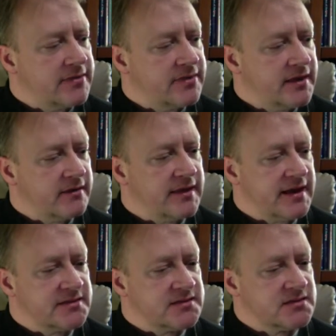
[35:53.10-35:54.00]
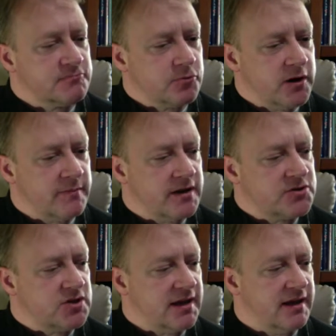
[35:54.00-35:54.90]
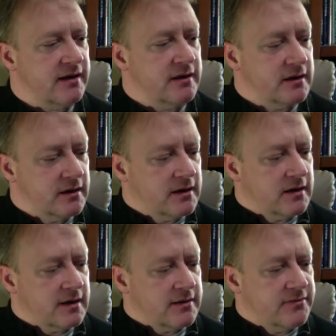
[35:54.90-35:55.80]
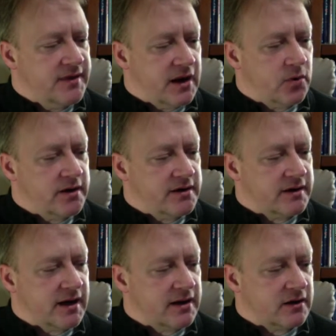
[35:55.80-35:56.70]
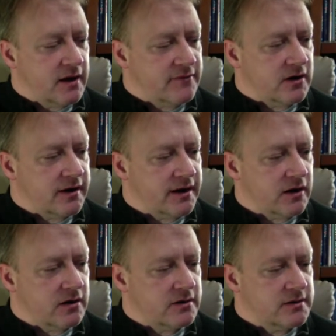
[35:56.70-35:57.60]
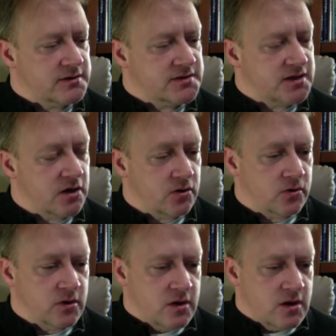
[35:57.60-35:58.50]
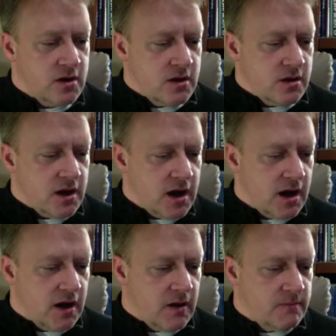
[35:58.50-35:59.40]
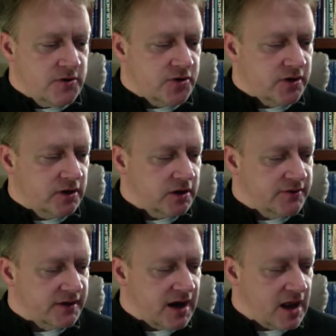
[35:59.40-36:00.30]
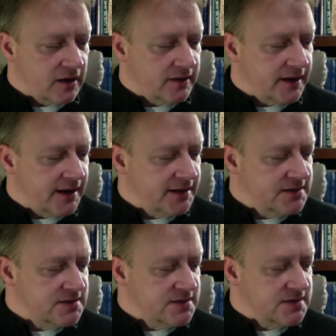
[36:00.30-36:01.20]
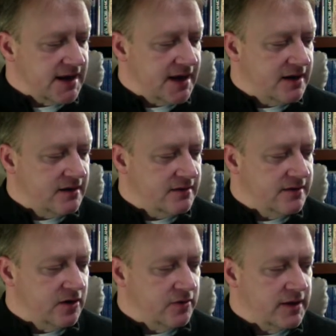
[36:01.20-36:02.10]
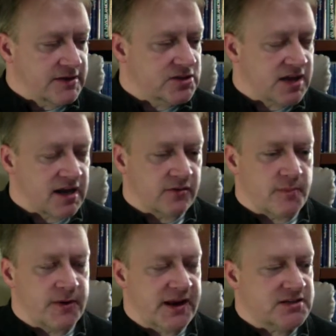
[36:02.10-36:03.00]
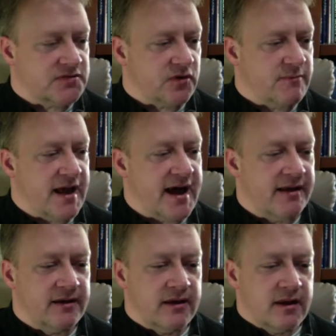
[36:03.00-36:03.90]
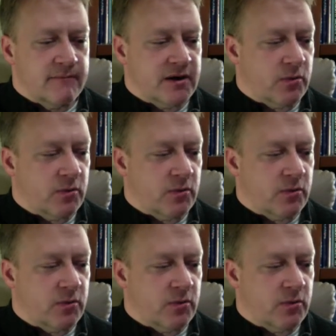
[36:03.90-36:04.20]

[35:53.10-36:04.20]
think that's pretty much it that I wanted to kind of cover here. So you could look at the colonnades, and it just kind of repeats from that. But